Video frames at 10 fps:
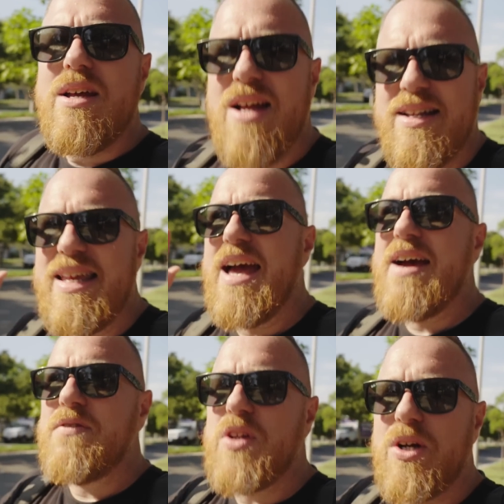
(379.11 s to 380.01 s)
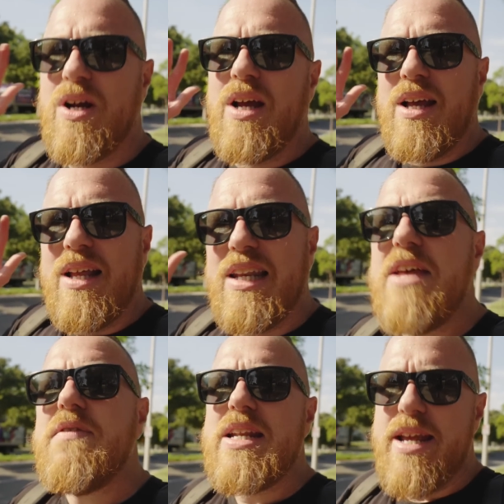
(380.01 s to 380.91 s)
not to have their
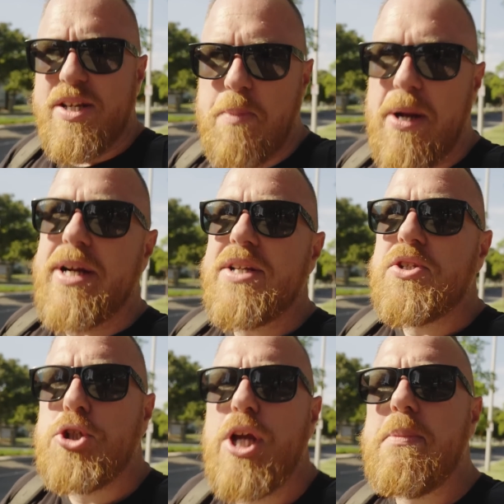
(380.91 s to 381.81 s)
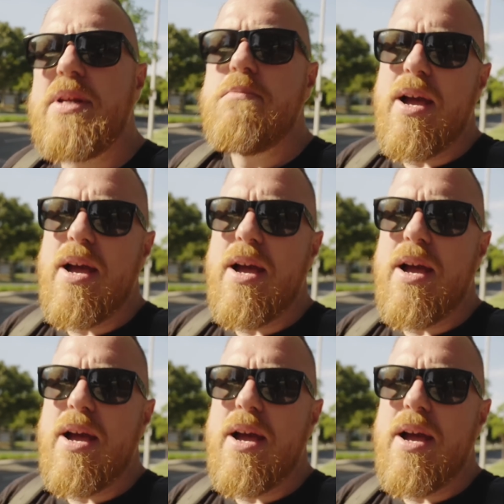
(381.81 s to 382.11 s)
living experience cheapened